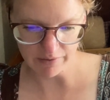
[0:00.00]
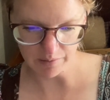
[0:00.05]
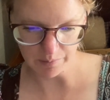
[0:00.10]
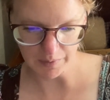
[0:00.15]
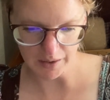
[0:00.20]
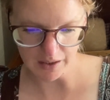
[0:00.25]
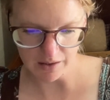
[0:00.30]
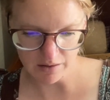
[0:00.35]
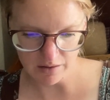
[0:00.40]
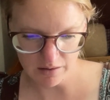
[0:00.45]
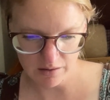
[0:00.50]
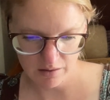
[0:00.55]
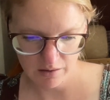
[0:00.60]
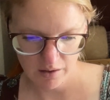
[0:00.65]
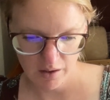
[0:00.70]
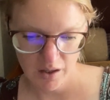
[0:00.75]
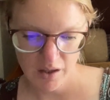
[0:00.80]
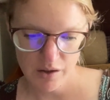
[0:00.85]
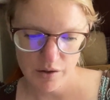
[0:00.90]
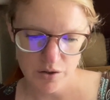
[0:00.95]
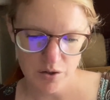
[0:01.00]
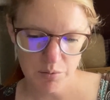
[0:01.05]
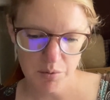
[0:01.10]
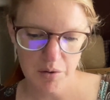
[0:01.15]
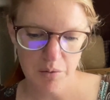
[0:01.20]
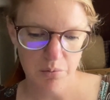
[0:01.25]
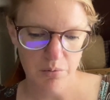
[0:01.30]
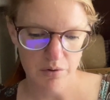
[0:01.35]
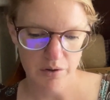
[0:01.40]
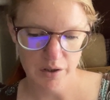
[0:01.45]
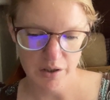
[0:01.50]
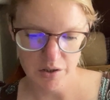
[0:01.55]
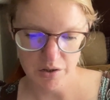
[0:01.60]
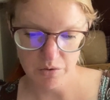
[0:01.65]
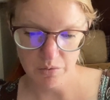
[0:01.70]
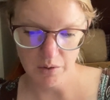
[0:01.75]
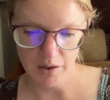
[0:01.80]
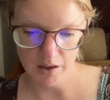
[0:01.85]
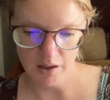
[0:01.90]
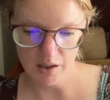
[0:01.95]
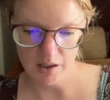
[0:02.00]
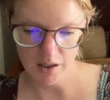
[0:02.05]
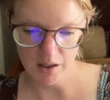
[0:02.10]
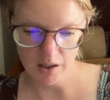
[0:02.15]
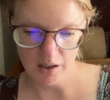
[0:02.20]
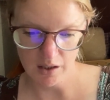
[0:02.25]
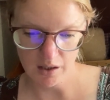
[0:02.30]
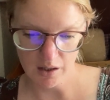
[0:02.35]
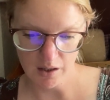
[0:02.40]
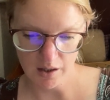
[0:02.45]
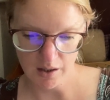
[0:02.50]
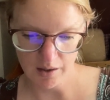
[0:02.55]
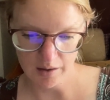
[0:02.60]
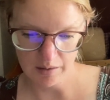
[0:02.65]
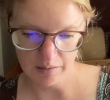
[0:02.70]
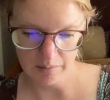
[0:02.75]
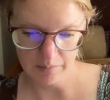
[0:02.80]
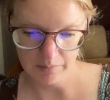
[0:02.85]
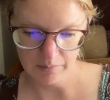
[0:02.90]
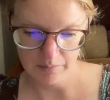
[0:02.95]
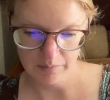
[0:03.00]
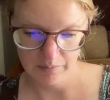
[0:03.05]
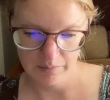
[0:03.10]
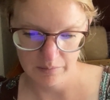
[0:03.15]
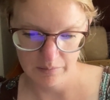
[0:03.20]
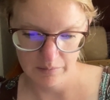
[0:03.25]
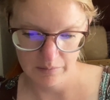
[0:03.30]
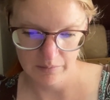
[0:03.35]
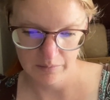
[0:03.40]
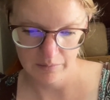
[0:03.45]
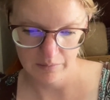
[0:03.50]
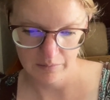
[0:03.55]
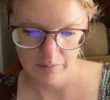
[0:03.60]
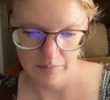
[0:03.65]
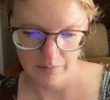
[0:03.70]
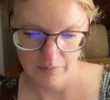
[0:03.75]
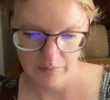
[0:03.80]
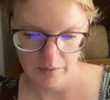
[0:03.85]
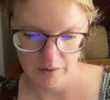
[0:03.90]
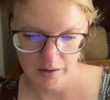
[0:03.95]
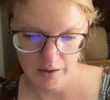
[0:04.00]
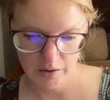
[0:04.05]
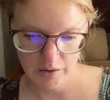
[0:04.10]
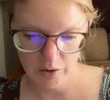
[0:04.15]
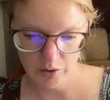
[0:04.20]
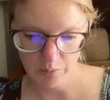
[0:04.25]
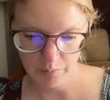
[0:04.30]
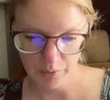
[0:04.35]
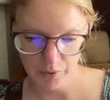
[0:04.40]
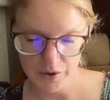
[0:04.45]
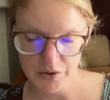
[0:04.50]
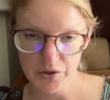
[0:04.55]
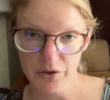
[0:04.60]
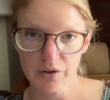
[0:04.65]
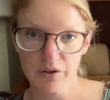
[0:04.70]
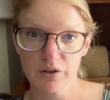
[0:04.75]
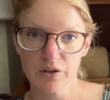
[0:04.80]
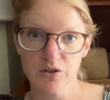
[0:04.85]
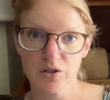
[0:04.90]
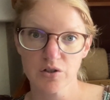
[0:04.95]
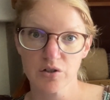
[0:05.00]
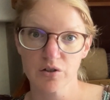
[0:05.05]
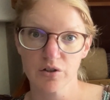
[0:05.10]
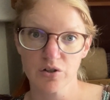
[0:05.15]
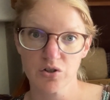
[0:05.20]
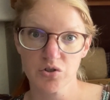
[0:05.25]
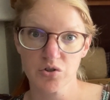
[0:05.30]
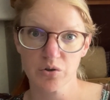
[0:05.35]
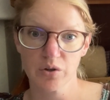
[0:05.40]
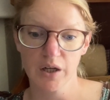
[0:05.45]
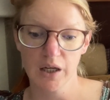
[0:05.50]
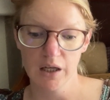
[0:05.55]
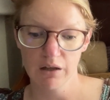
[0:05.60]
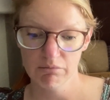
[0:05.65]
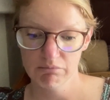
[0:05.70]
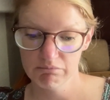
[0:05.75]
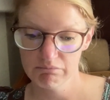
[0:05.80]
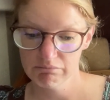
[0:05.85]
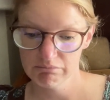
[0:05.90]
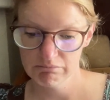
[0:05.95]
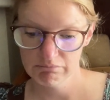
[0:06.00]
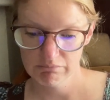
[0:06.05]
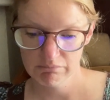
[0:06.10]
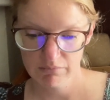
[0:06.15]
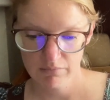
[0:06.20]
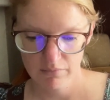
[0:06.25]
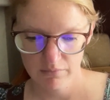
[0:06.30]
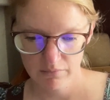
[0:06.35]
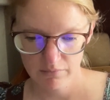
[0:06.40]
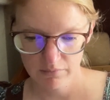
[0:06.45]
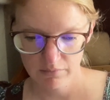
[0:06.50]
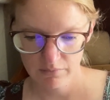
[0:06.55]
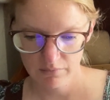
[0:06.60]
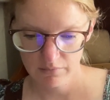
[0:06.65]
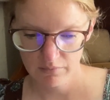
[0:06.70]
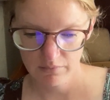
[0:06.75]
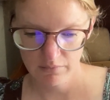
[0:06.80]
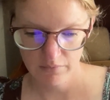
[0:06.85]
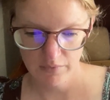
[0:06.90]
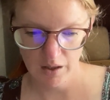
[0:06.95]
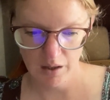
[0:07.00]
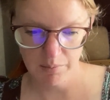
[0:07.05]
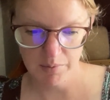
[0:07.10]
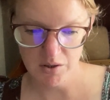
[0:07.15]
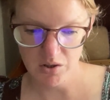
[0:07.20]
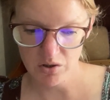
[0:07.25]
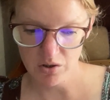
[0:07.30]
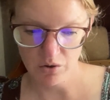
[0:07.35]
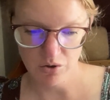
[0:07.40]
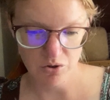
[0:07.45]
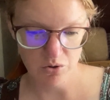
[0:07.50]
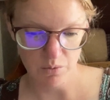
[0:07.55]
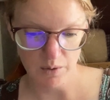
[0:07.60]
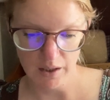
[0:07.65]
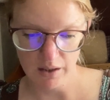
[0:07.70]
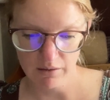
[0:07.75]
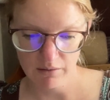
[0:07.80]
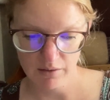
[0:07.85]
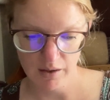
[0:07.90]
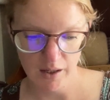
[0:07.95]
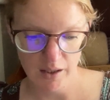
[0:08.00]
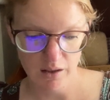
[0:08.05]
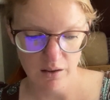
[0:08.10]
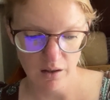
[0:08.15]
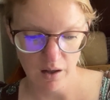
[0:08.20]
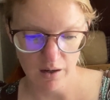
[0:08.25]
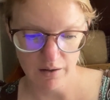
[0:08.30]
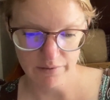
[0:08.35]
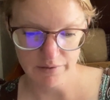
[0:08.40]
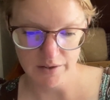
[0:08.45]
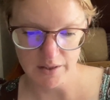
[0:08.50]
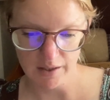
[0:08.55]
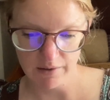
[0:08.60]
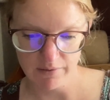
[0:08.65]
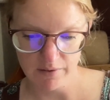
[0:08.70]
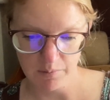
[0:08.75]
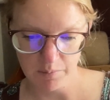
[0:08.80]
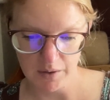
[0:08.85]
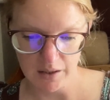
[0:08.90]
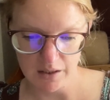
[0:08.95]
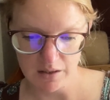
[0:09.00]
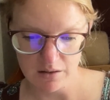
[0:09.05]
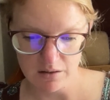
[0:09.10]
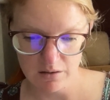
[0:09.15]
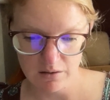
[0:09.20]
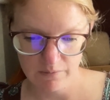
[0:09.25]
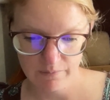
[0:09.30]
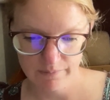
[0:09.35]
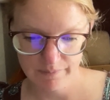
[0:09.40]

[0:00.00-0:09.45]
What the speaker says: the Bees. This would be really sweet in a little boys or girls nursery. That'd be so sweet. I love Save the Bees.